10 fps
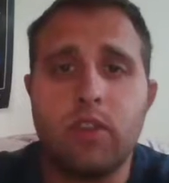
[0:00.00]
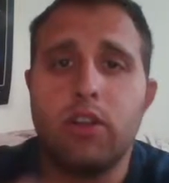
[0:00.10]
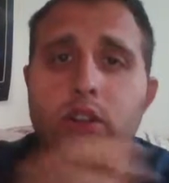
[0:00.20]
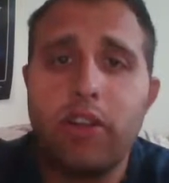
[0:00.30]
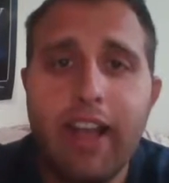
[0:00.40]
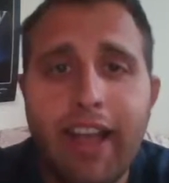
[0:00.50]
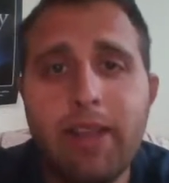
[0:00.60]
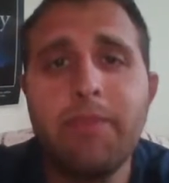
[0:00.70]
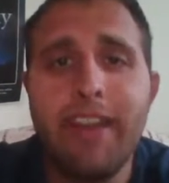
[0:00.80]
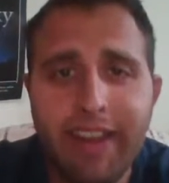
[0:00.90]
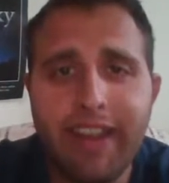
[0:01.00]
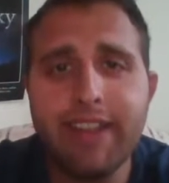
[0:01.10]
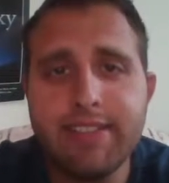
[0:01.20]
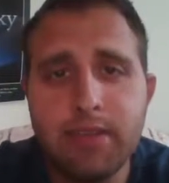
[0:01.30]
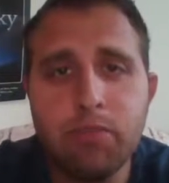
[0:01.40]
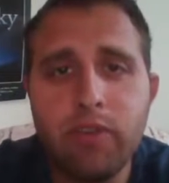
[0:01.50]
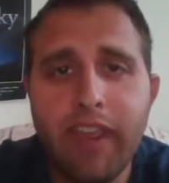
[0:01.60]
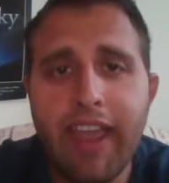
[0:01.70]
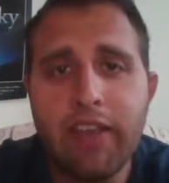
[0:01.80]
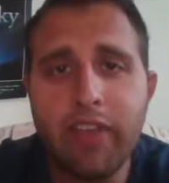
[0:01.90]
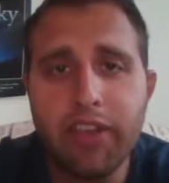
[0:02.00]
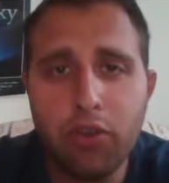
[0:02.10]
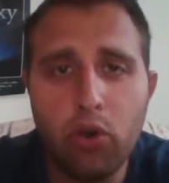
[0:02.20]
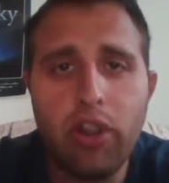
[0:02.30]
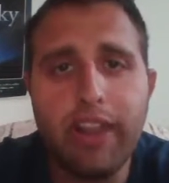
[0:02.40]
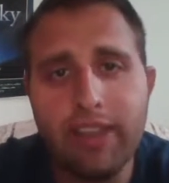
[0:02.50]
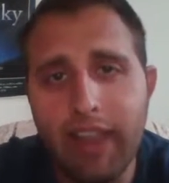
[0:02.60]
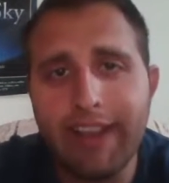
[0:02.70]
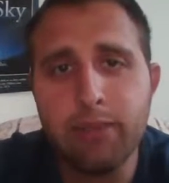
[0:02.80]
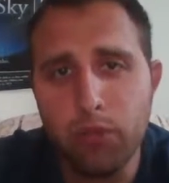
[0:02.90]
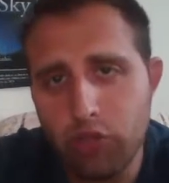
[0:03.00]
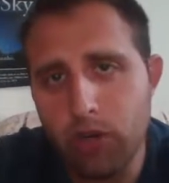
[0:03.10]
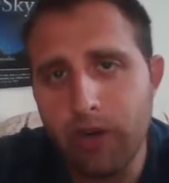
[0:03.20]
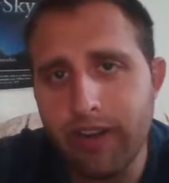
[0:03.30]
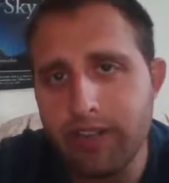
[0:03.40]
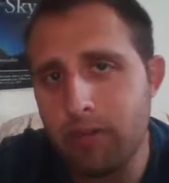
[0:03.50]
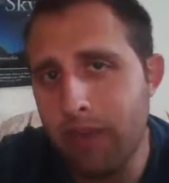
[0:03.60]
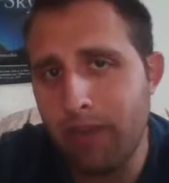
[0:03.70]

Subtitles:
Look, I am not against a movie having a totally unlikable jerk as your main